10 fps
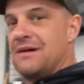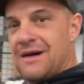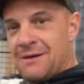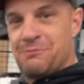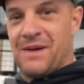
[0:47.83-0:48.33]

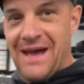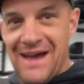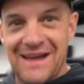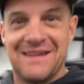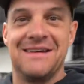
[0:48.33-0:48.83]
I'm
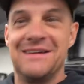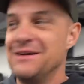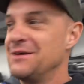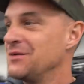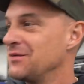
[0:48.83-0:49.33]
back.
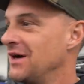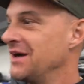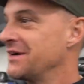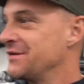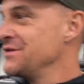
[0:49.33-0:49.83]

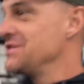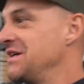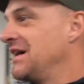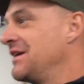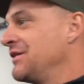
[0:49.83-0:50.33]
Ryan
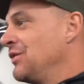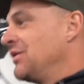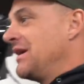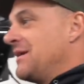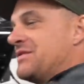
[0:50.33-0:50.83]
Kruesi. I don't know
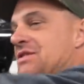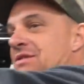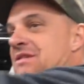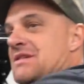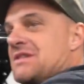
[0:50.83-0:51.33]
what episode
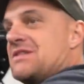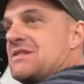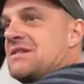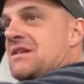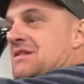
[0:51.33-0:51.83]
this is.
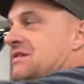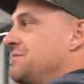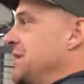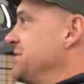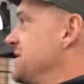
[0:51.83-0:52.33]
6,
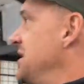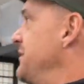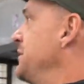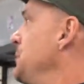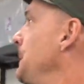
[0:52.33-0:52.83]
maybe
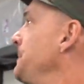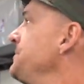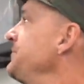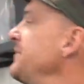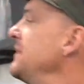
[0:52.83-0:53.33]
7.
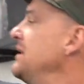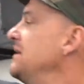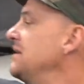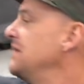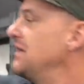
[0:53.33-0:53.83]

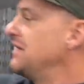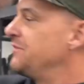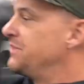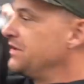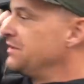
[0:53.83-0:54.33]

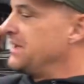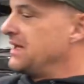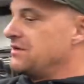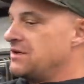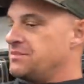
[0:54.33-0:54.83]
Of Building a
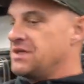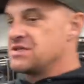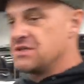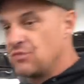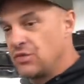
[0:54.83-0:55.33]
Bagger on a
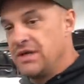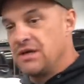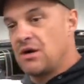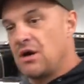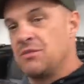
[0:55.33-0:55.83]
Budget. We
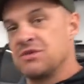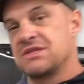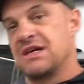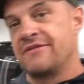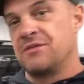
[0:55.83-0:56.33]
are almost
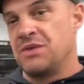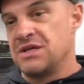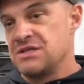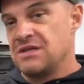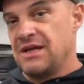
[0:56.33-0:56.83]
out of the
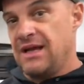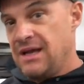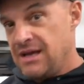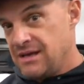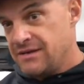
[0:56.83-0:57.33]
budget,
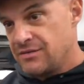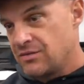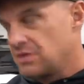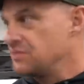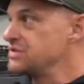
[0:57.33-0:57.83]
and
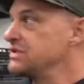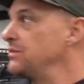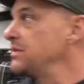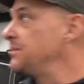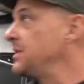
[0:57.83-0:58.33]
we're almost
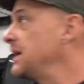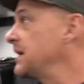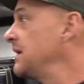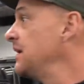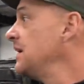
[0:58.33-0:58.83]
done with the
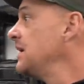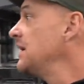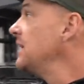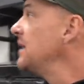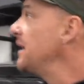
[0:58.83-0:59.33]
bike.
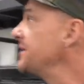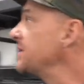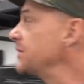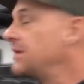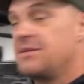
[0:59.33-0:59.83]
I
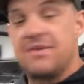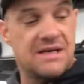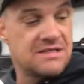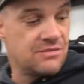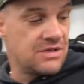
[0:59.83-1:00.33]
think we might have
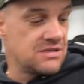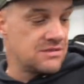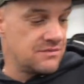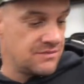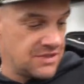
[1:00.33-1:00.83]
passed the budget,
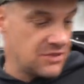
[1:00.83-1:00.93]
to be